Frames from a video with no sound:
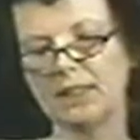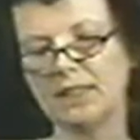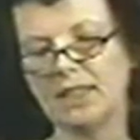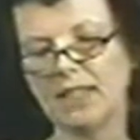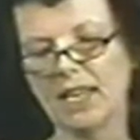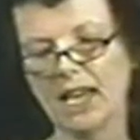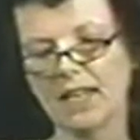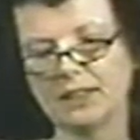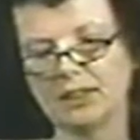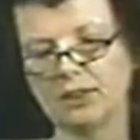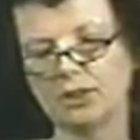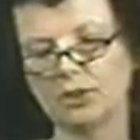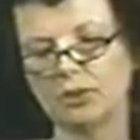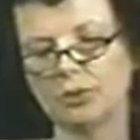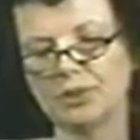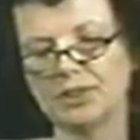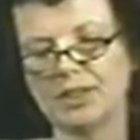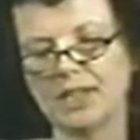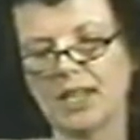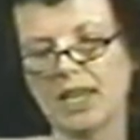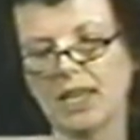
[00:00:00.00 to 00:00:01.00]
yet
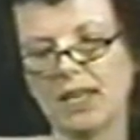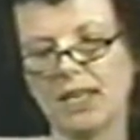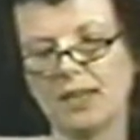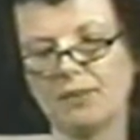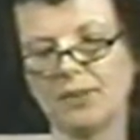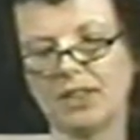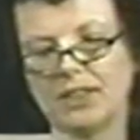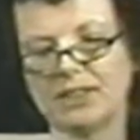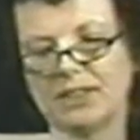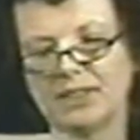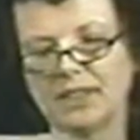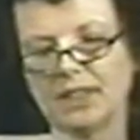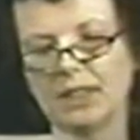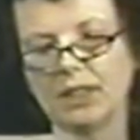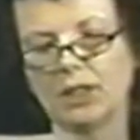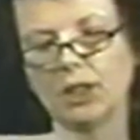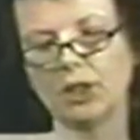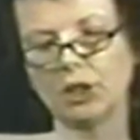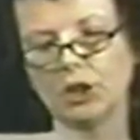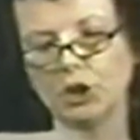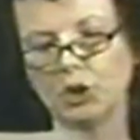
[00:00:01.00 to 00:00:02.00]
to save a
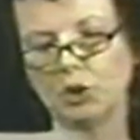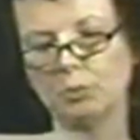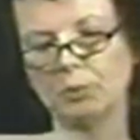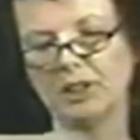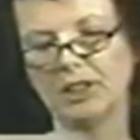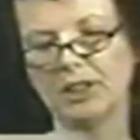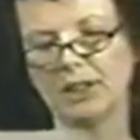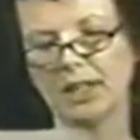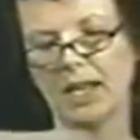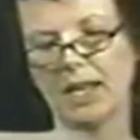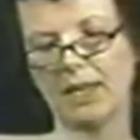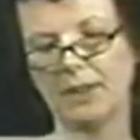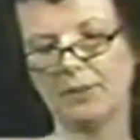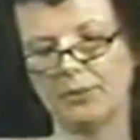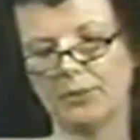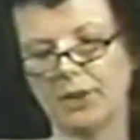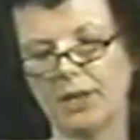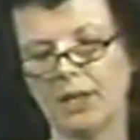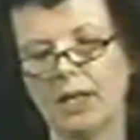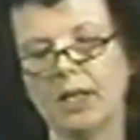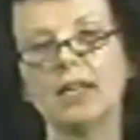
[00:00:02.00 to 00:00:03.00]
single human life,
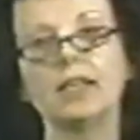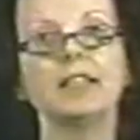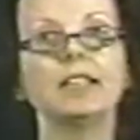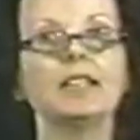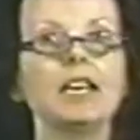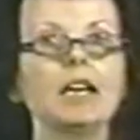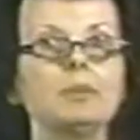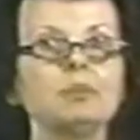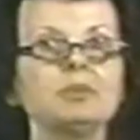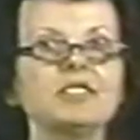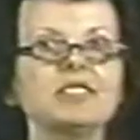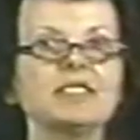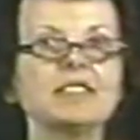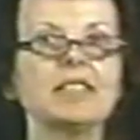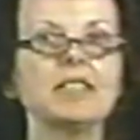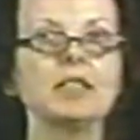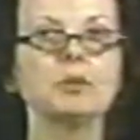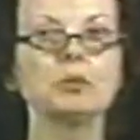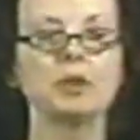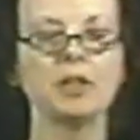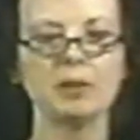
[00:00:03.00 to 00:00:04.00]
kept
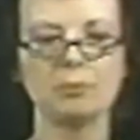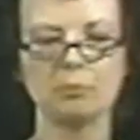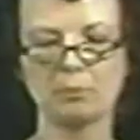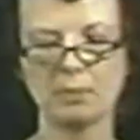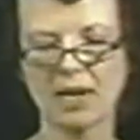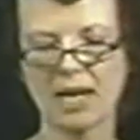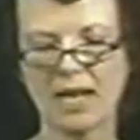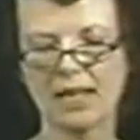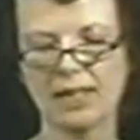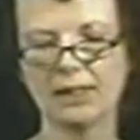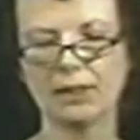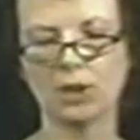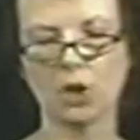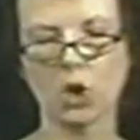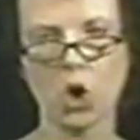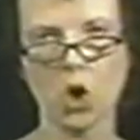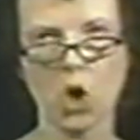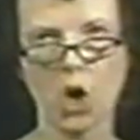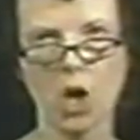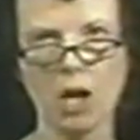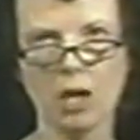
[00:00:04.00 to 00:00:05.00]
secret by
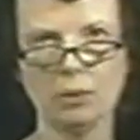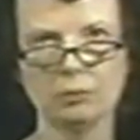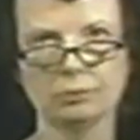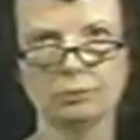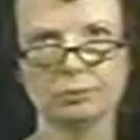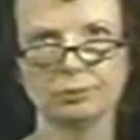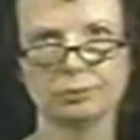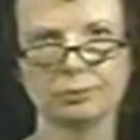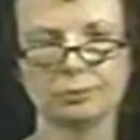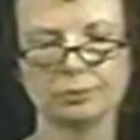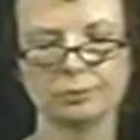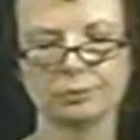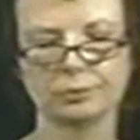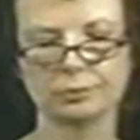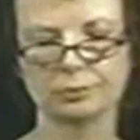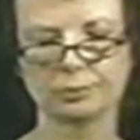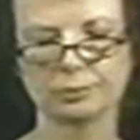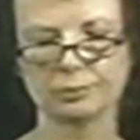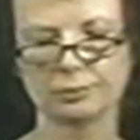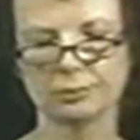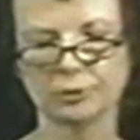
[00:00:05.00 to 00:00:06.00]
law?
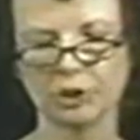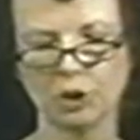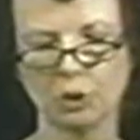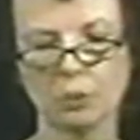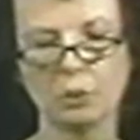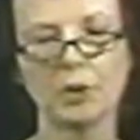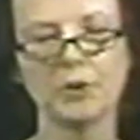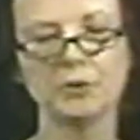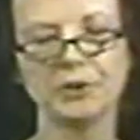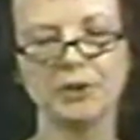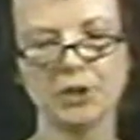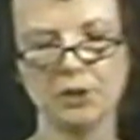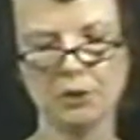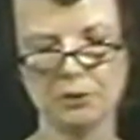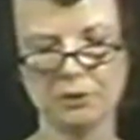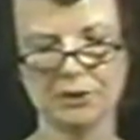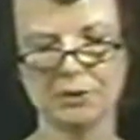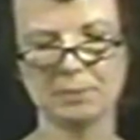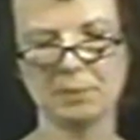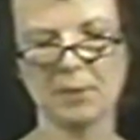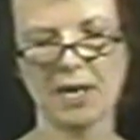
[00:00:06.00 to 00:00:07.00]
To quote the
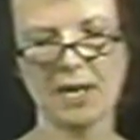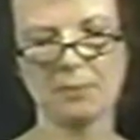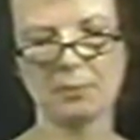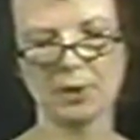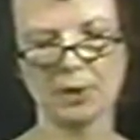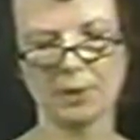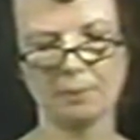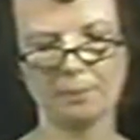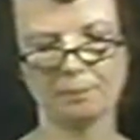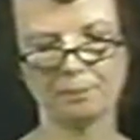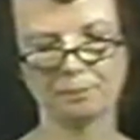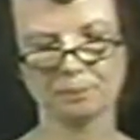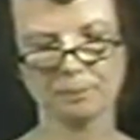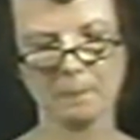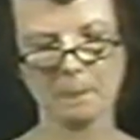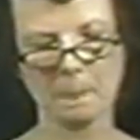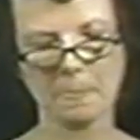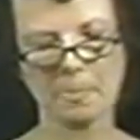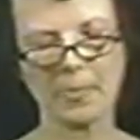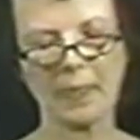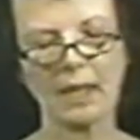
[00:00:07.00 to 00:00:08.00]
newspaper,
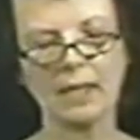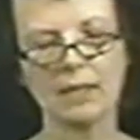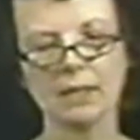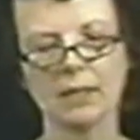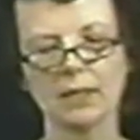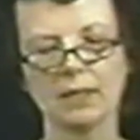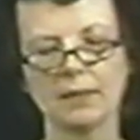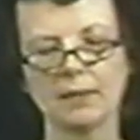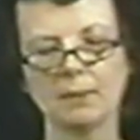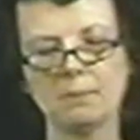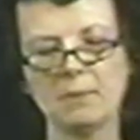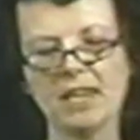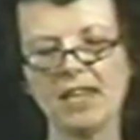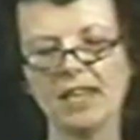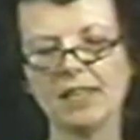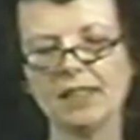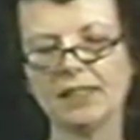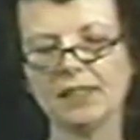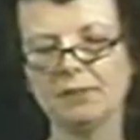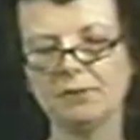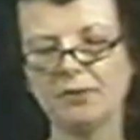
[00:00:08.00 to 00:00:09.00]
the
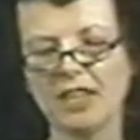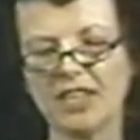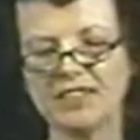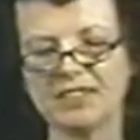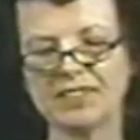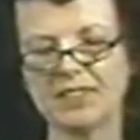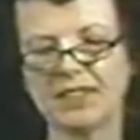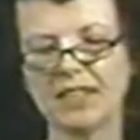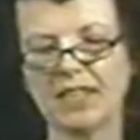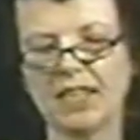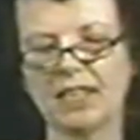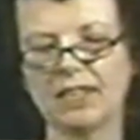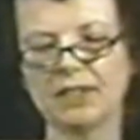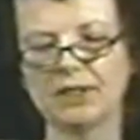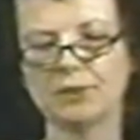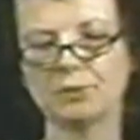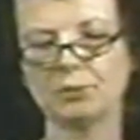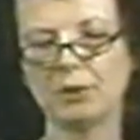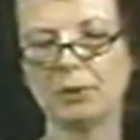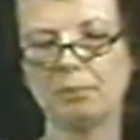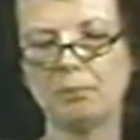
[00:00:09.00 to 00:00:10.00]
male
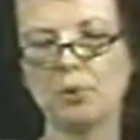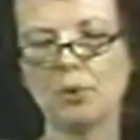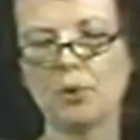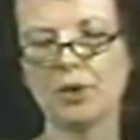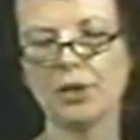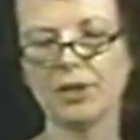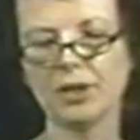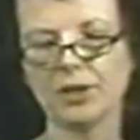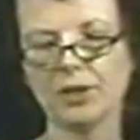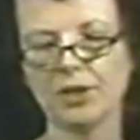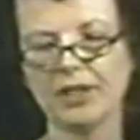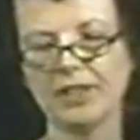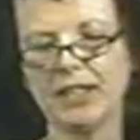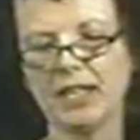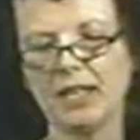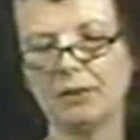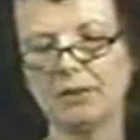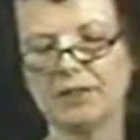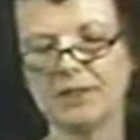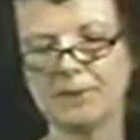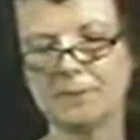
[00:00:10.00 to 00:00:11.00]
investigators reported on
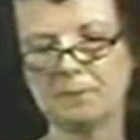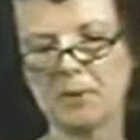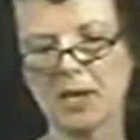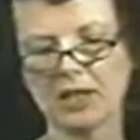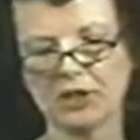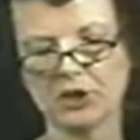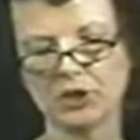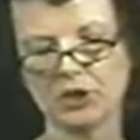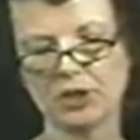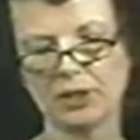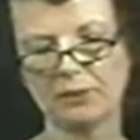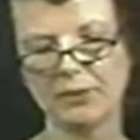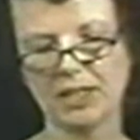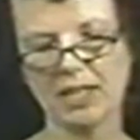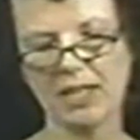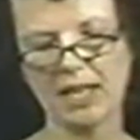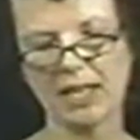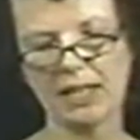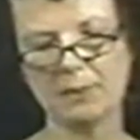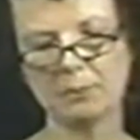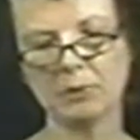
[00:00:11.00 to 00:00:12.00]
their inspection of
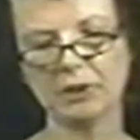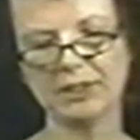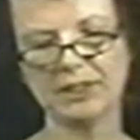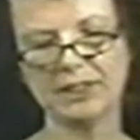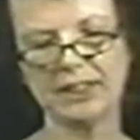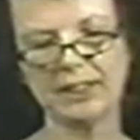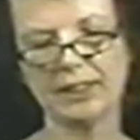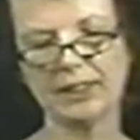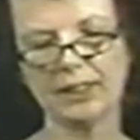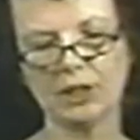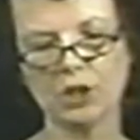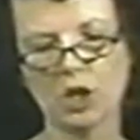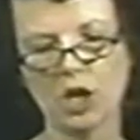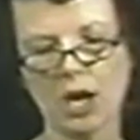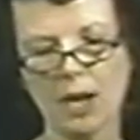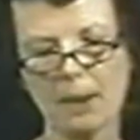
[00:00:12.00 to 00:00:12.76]
the animal dealing